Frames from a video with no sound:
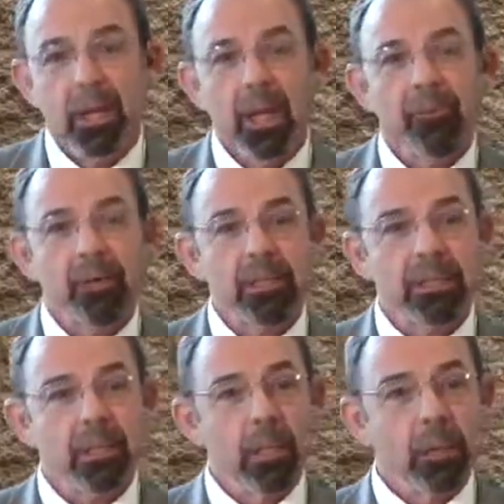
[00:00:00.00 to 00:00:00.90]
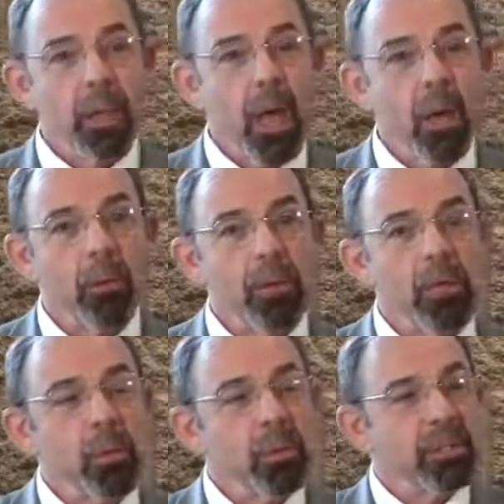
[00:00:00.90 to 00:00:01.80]
if I slow down and
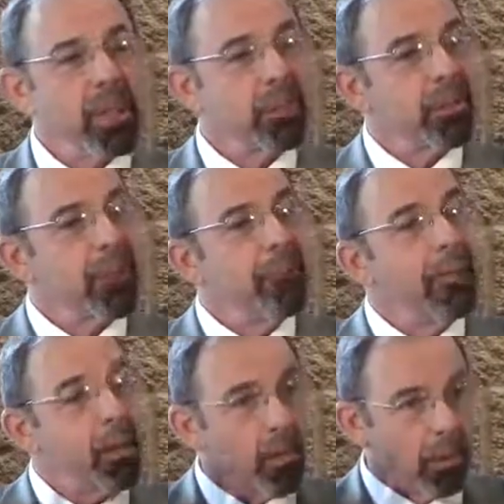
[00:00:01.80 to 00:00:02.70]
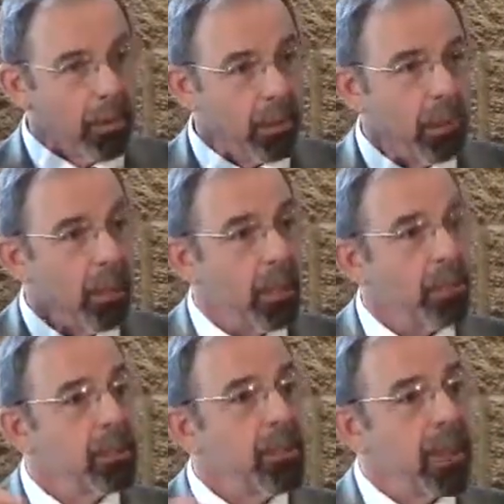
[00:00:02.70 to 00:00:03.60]
use them as a mirror
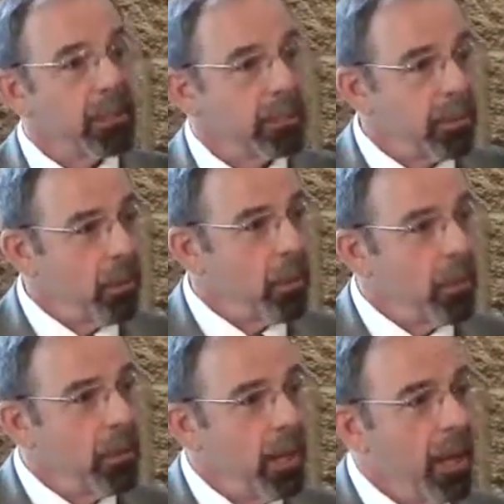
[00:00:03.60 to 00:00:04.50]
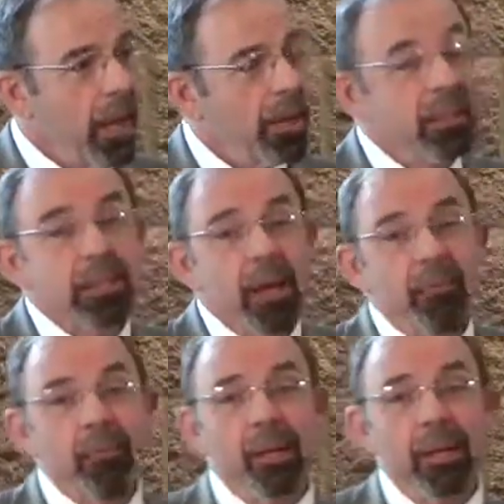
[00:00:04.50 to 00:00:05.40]
to my soul, I
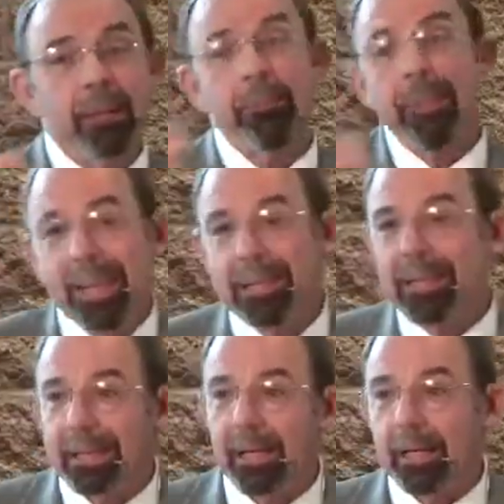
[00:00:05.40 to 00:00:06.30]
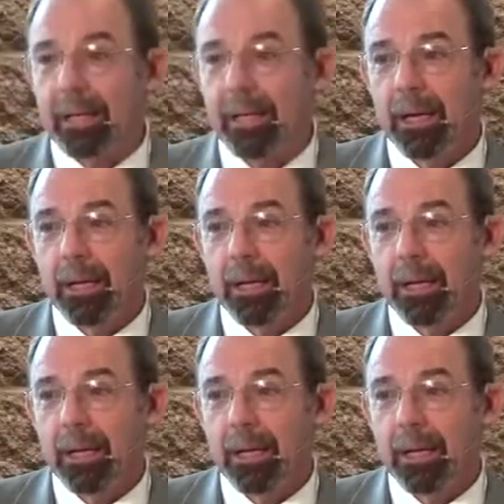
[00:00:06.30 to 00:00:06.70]
discover in me the thing